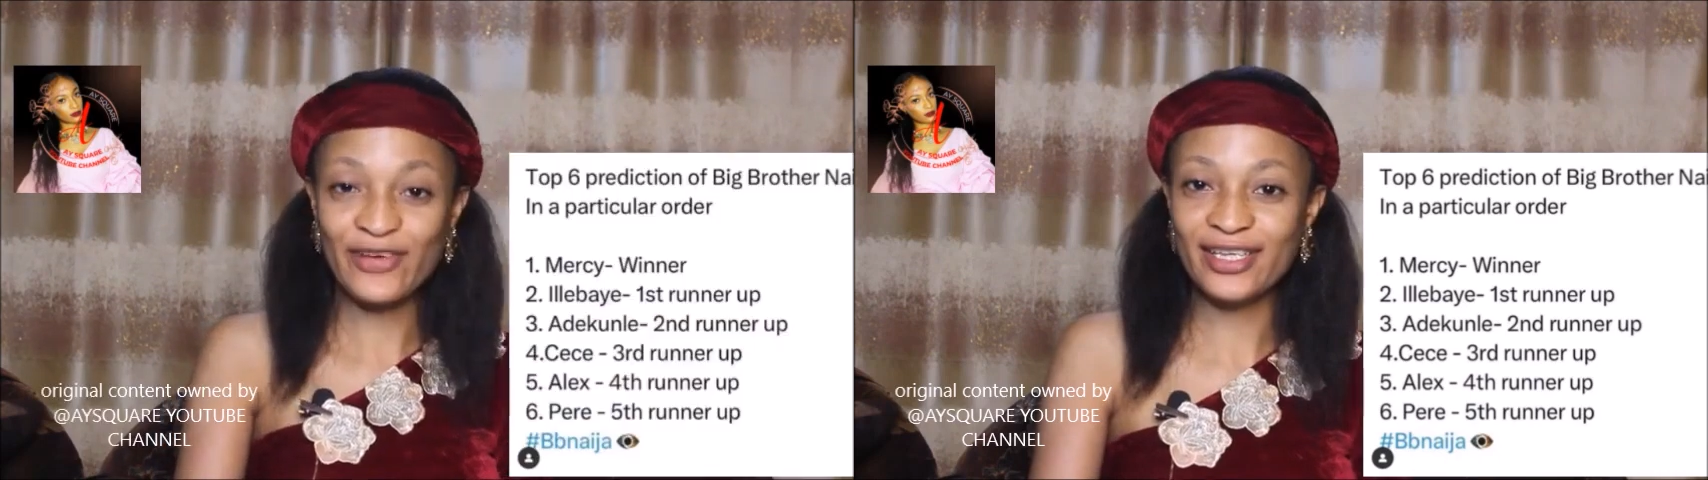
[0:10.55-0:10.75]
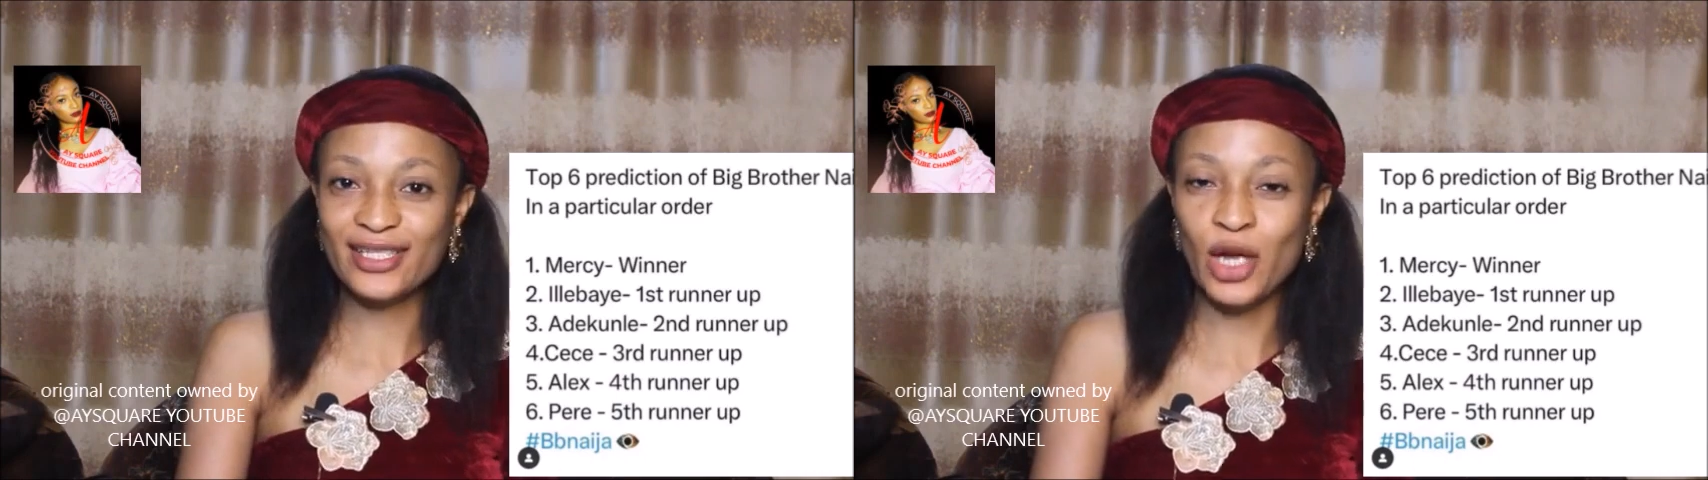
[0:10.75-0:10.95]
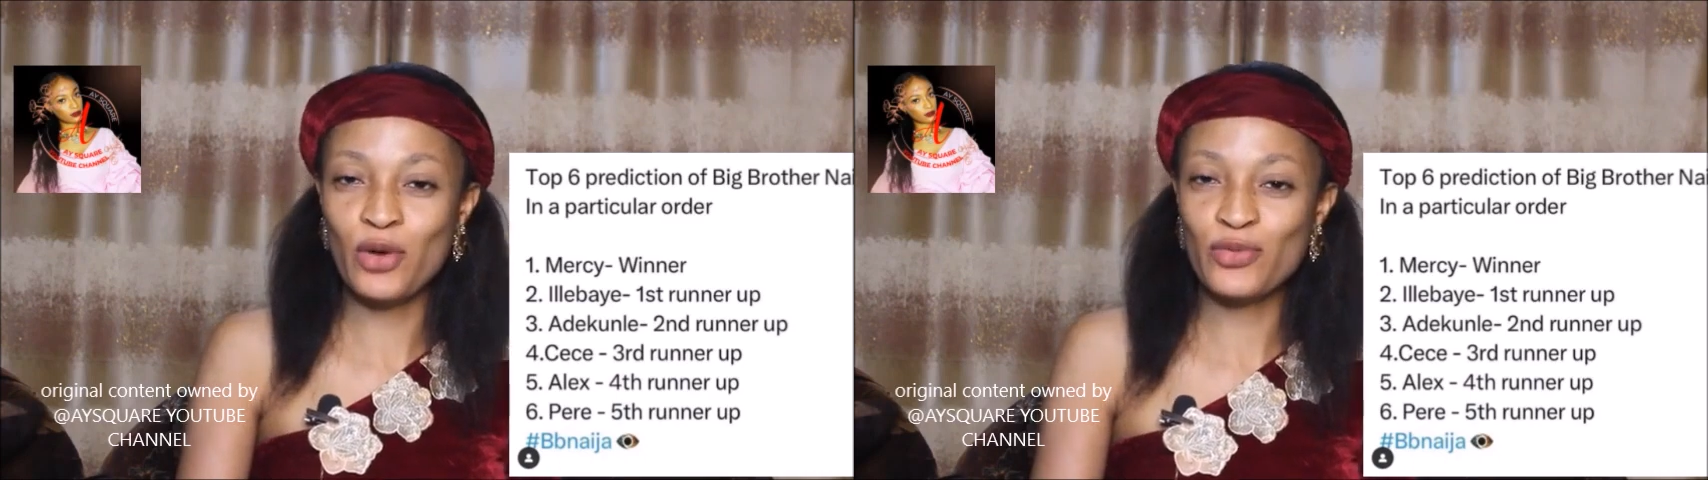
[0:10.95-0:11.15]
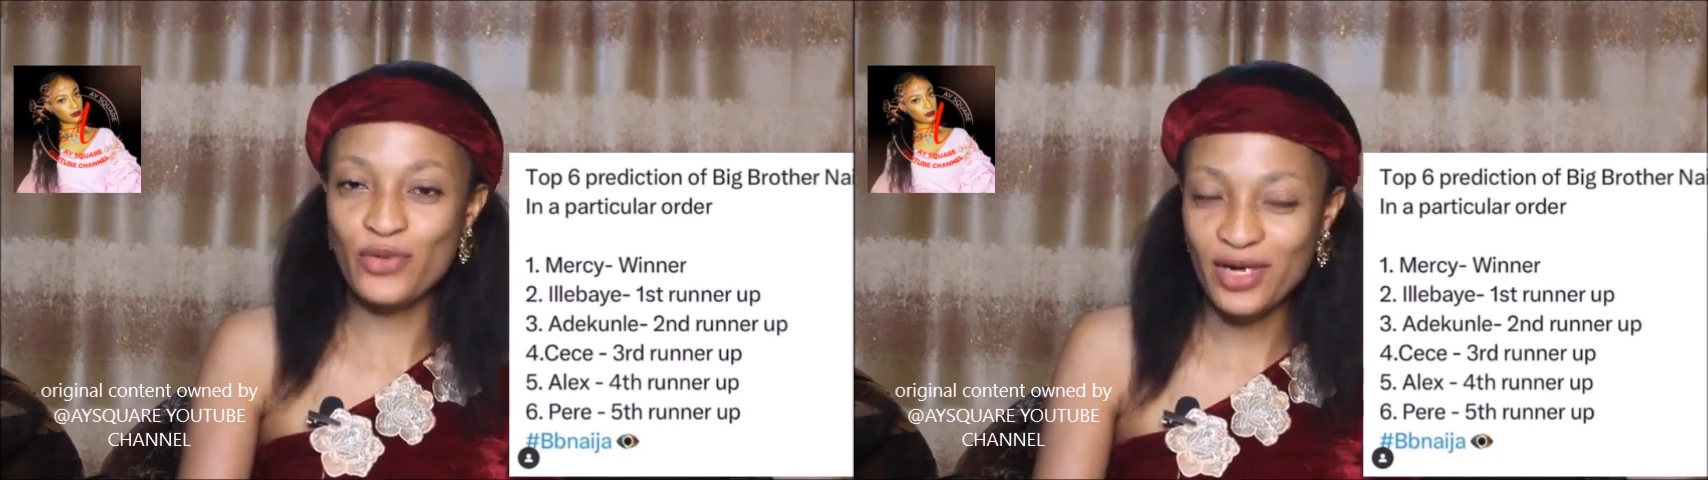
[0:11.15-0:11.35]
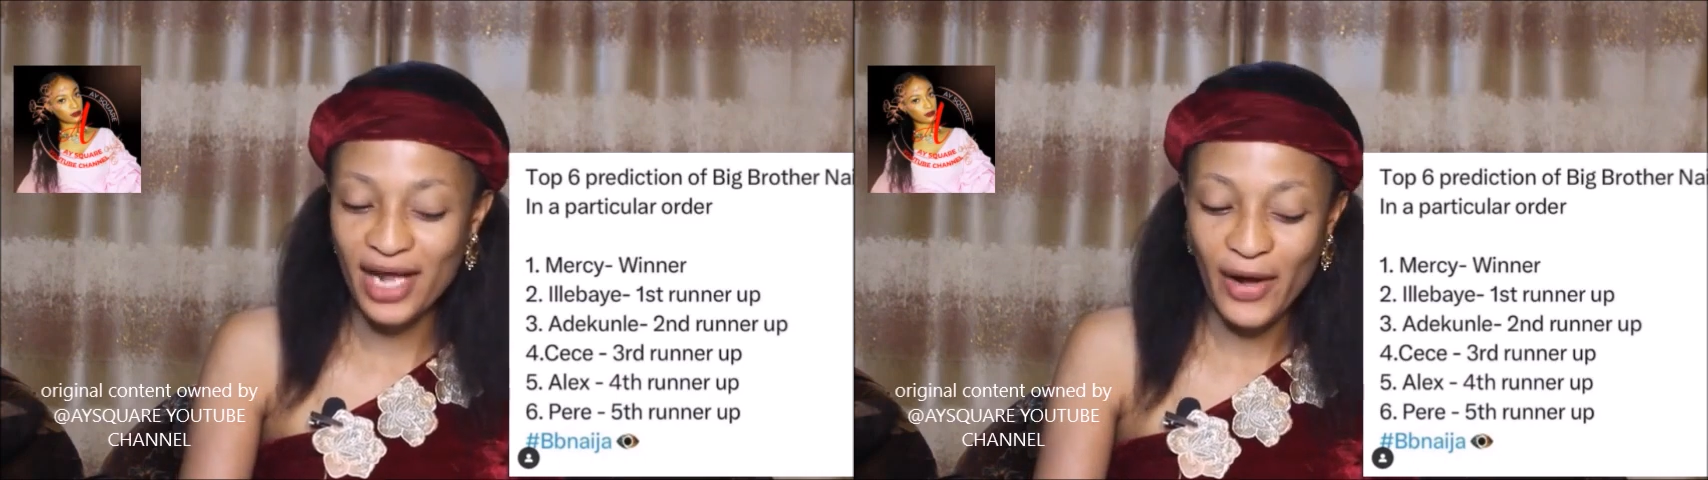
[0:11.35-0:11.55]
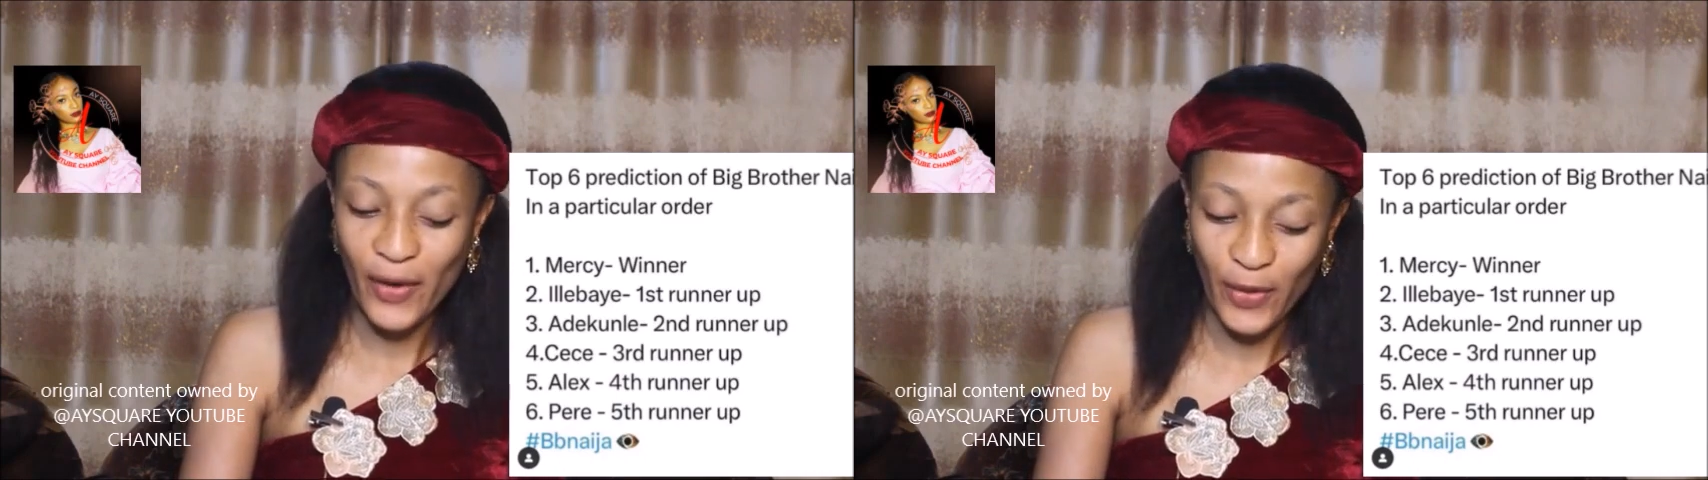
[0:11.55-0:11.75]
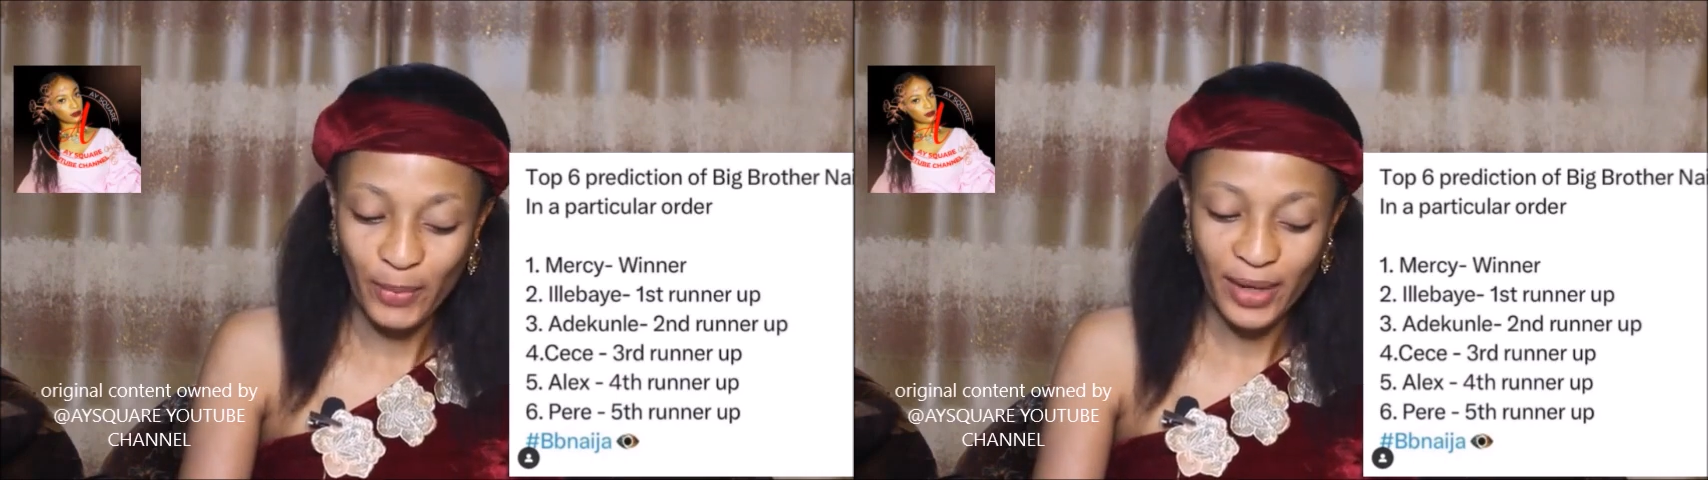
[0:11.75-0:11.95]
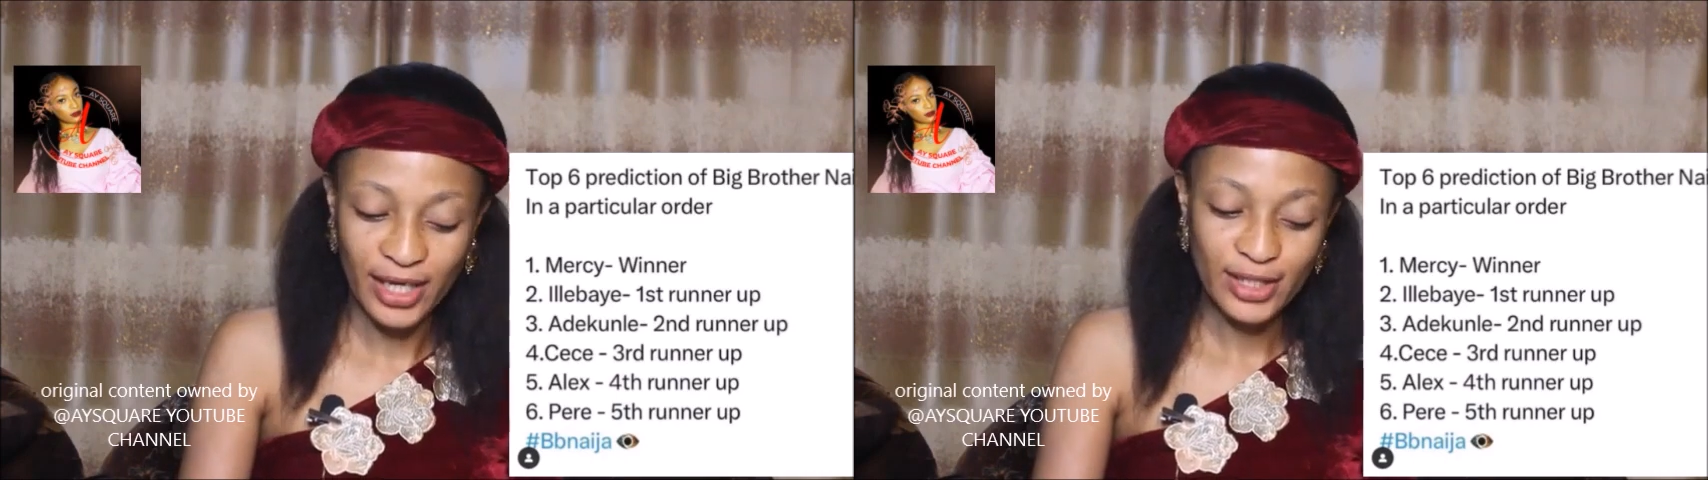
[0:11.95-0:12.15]
first runner
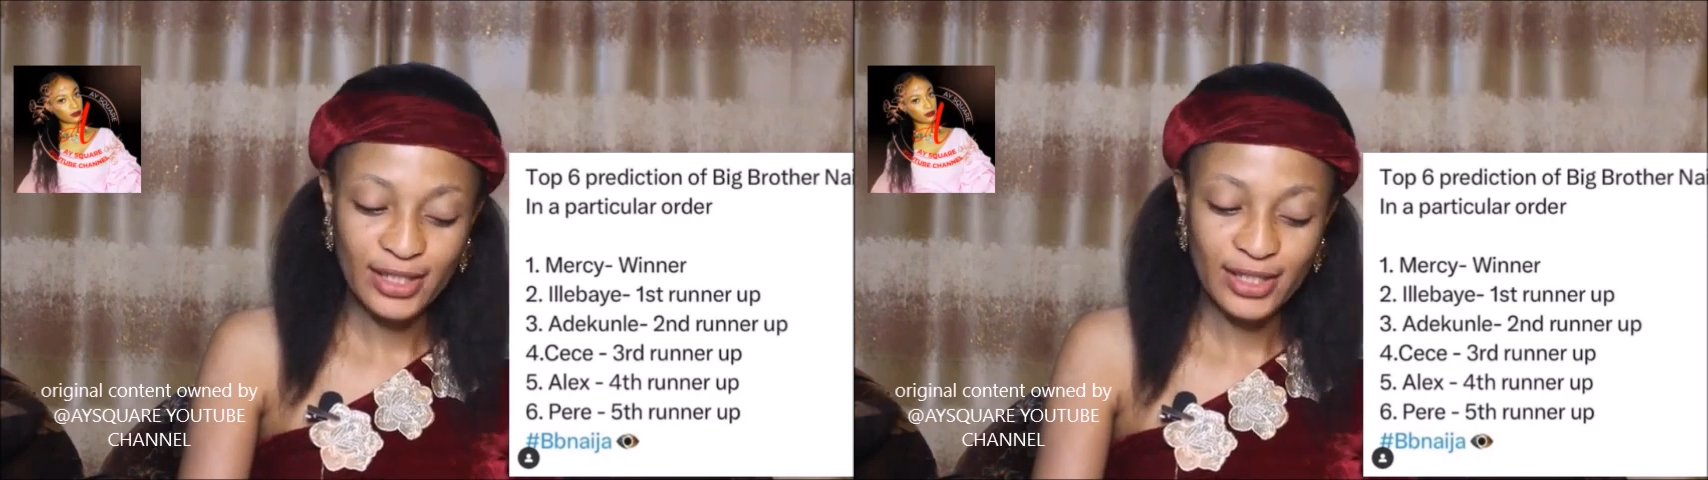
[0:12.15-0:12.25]
up.